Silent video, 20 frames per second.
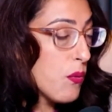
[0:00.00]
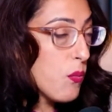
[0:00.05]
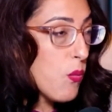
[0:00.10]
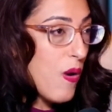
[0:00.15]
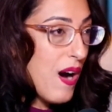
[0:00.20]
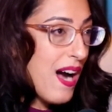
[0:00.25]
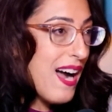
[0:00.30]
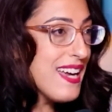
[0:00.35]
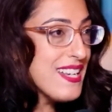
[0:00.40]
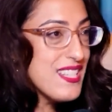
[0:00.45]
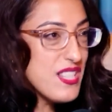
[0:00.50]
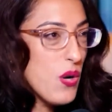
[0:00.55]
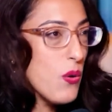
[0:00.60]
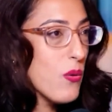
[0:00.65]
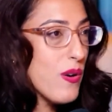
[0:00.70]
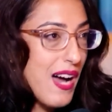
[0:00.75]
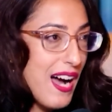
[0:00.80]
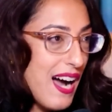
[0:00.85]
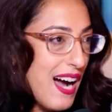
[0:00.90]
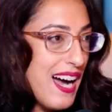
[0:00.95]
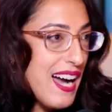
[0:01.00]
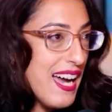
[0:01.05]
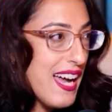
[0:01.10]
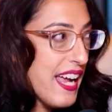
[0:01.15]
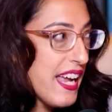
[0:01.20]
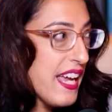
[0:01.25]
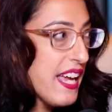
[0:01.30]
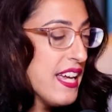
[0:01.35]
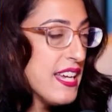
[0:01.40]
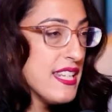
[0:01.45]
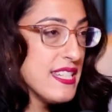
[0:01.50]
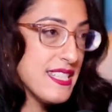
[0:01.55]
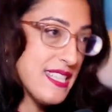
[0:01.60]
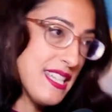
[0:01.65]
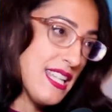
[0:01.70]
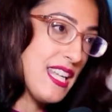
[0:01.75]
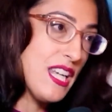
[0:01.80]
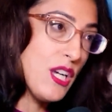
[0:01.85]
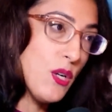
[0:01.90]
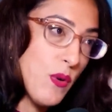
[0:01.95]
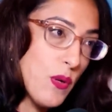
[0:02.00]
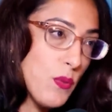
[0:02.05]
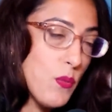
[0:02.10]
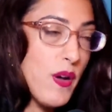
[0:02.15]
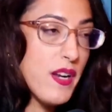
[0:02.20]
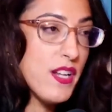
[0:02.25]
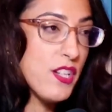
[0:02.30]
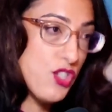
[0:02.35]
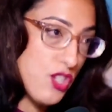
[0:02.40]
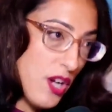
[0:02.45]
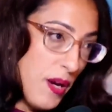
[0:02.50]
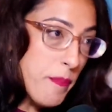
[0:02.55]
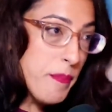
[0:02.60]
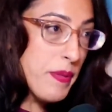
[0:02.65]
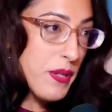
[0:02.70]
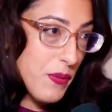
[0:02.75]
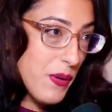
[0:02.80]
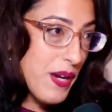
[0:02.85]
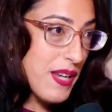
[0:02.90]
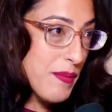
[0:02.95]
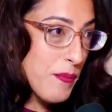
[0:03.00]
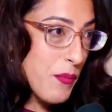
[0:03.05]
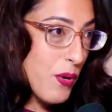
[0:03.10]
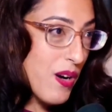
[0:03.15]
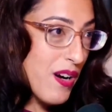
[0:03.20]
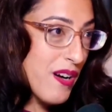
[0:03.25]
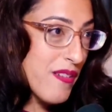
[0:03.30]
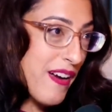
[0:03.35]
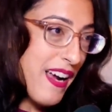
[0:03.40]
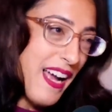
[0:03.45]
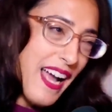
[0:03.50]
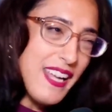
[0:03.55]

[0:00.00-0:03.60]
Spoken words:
why don't I see you and want to jump you anymore, right?